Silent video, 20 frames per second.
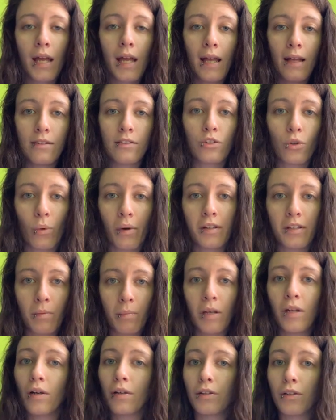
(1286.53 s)
is going to
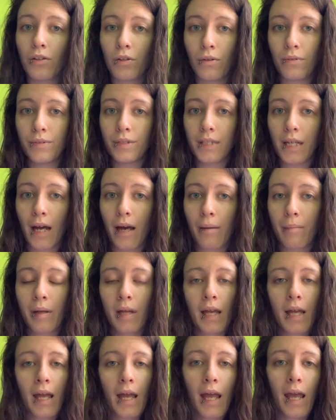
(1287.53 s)
be on the news tab.
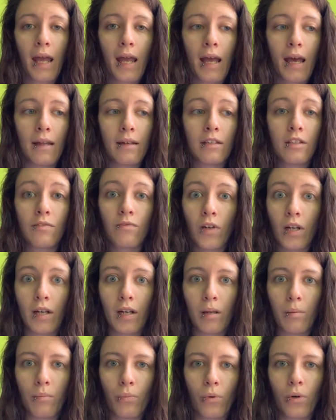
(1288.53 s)
And it's
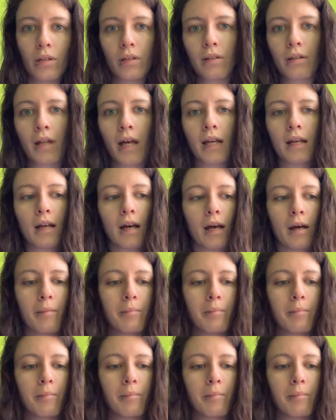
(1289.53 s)
very important. Like,